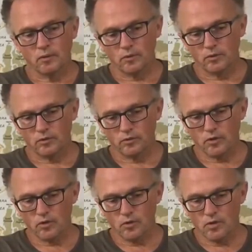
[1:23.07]
When the
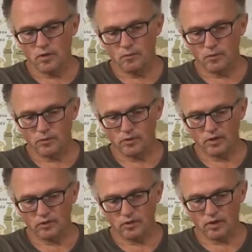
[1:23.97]
snow when there's
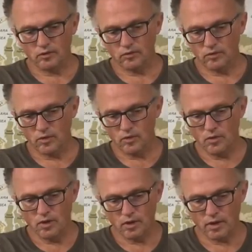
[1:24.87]
less and less
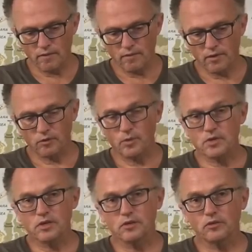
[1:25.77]
snow cover,
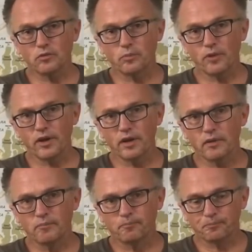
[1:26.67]
especially in the spring,